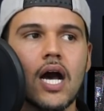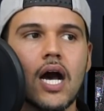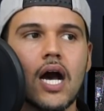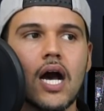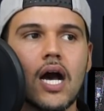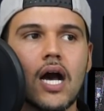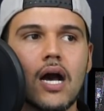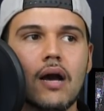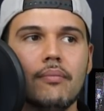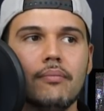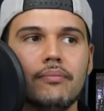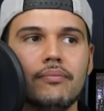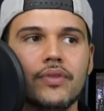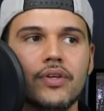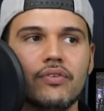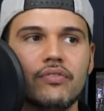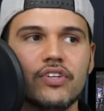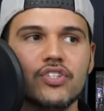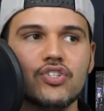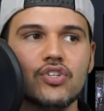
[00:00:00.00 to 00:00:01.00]

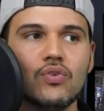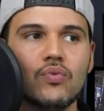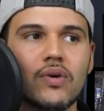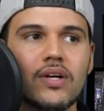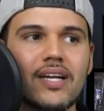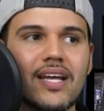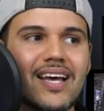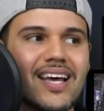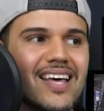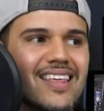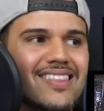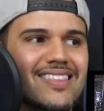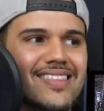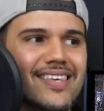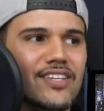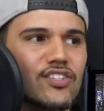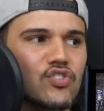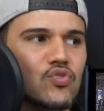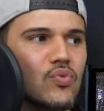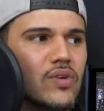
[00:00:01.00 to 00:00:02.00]
The original one.
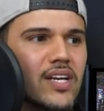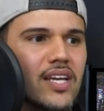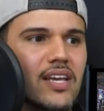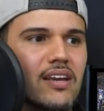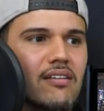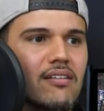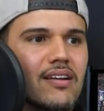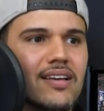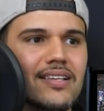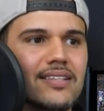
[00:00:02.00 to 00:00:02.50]
This one here